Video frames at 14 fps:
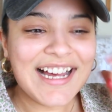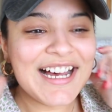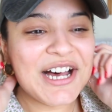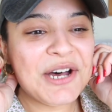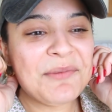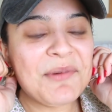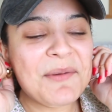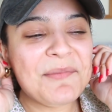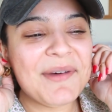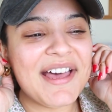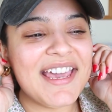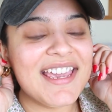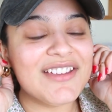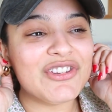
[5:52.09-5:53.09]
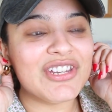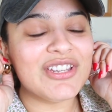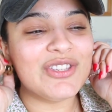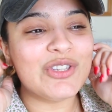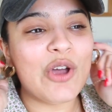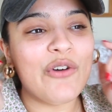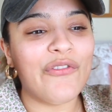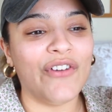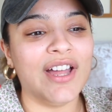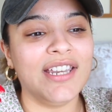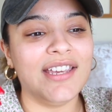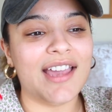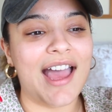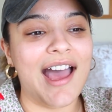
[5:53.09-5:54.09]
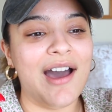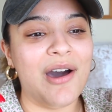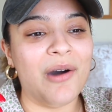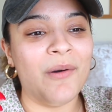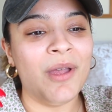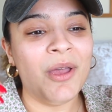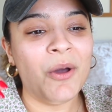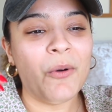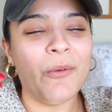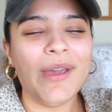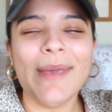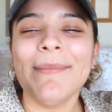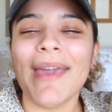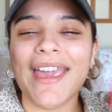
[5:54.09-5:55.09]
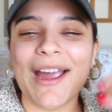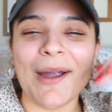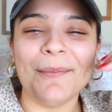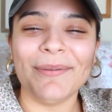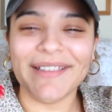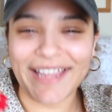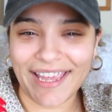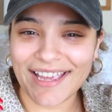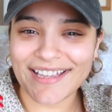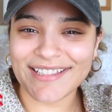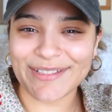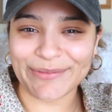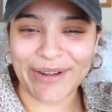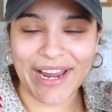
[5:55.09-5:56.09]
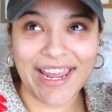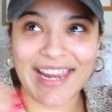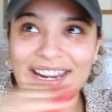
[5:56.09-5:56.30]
But it's just so funny how we make our plans, right?